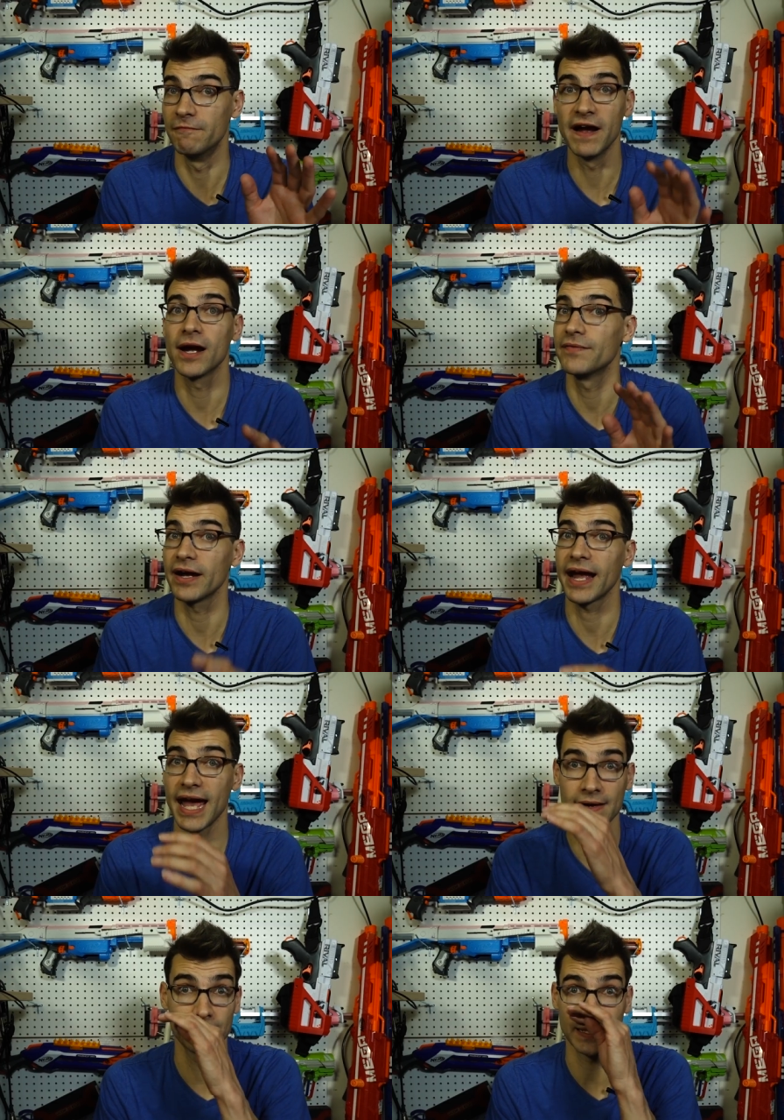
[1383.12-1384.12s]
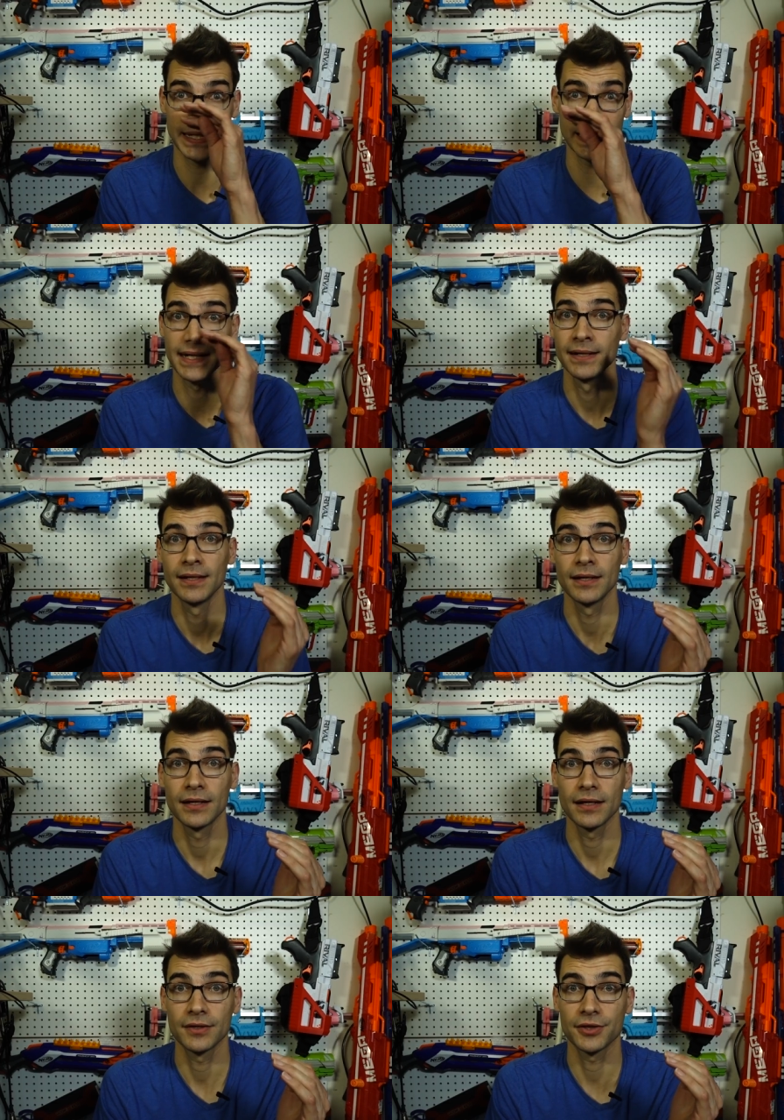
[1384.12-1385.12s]
very, very heavily
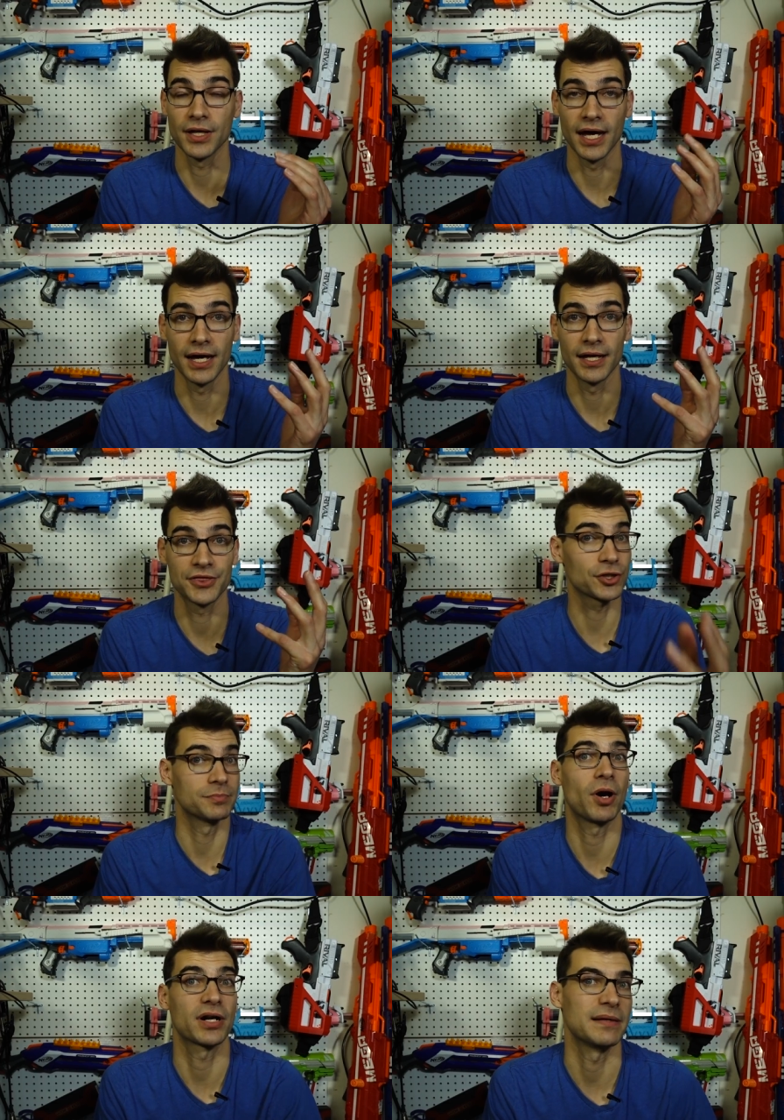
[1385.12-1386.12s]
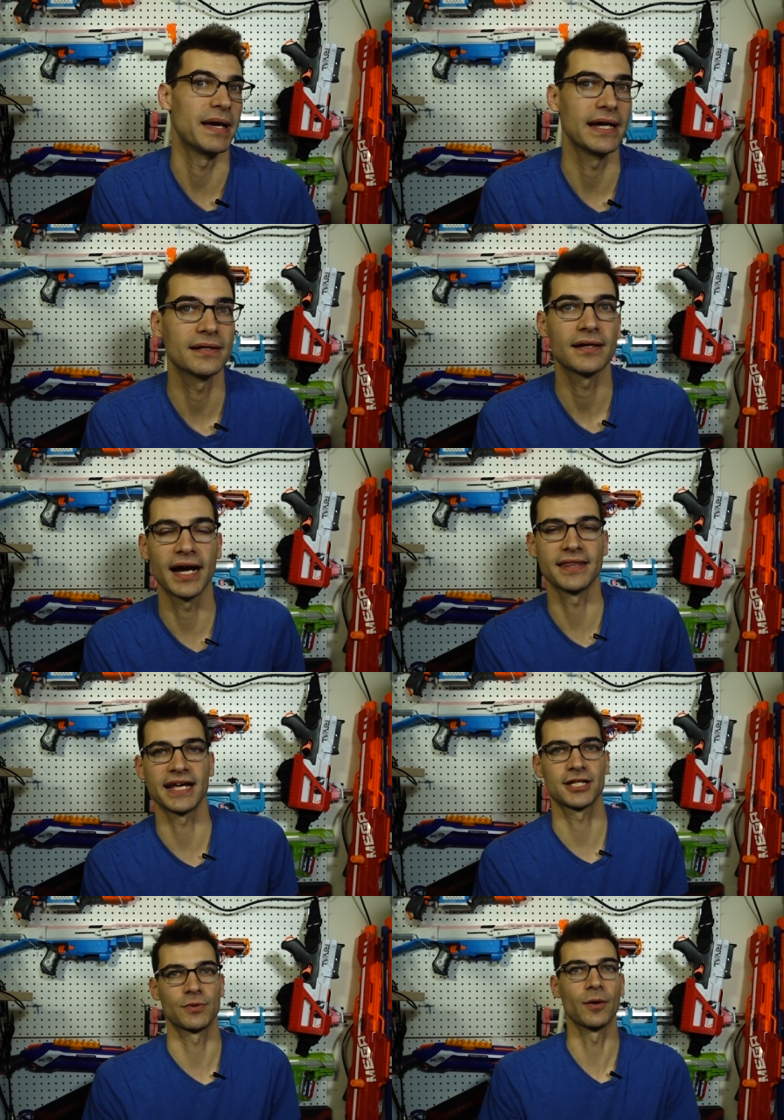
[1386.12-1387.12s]
uh, third party made, I
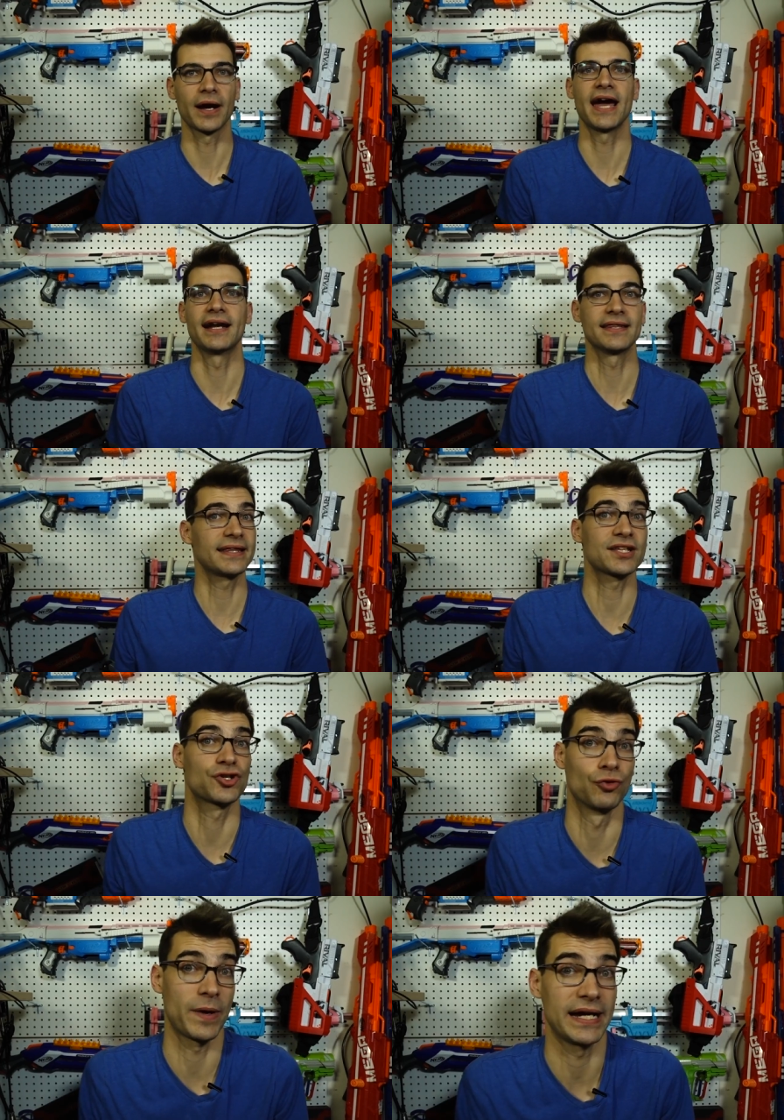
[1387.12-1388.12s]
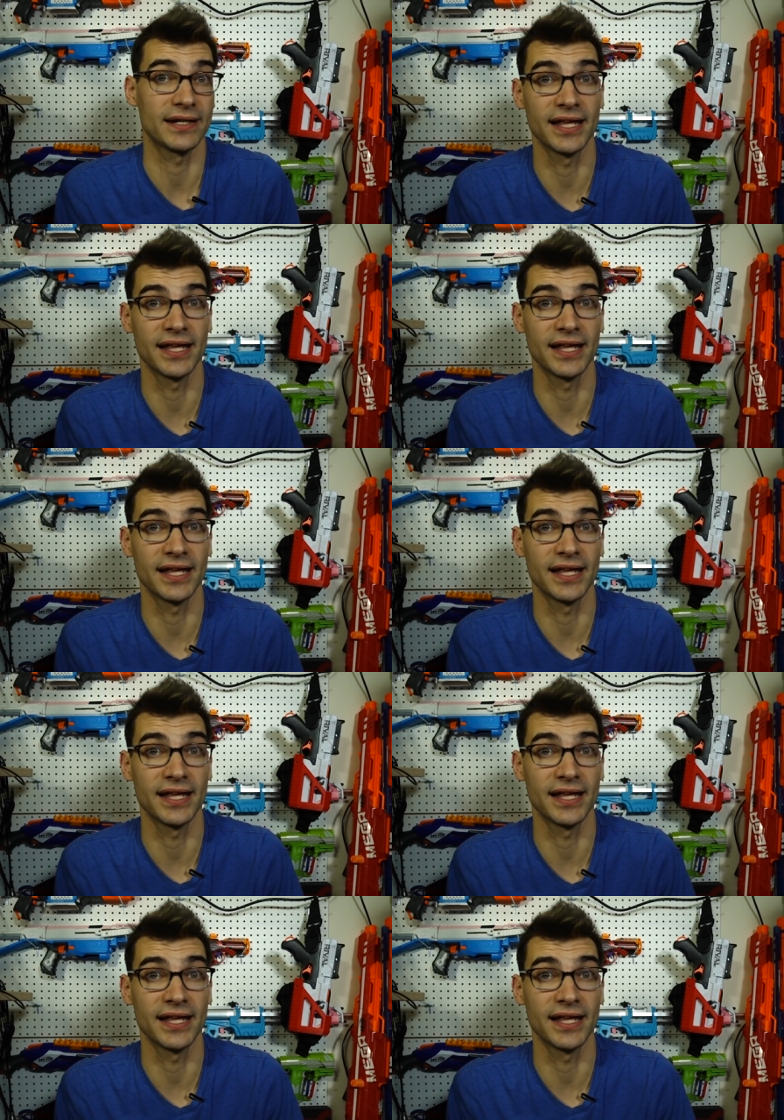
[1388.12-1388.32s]
think is where we're headed. I think that's great.